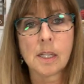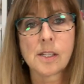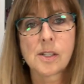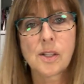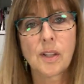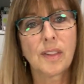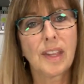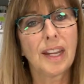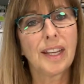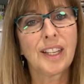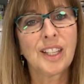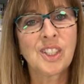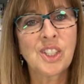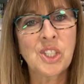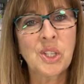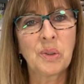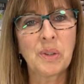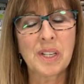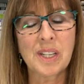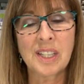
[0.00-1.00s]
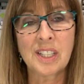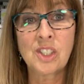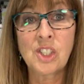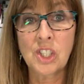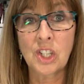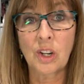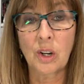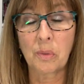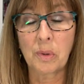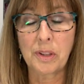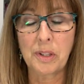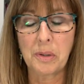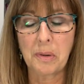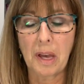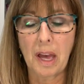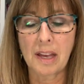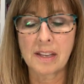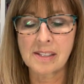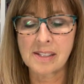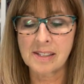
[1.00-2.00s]
so that I can show it and share it with you
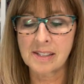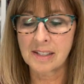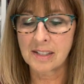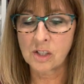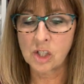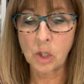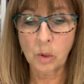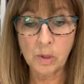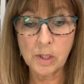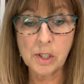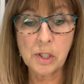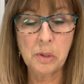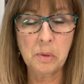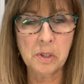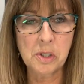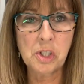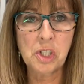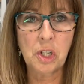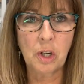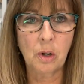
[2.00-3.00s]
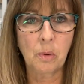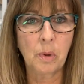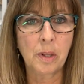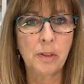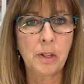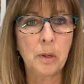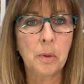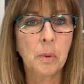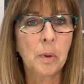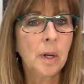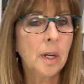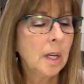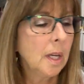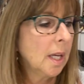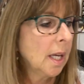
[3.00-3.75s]
guys. Show it to you and share it with you.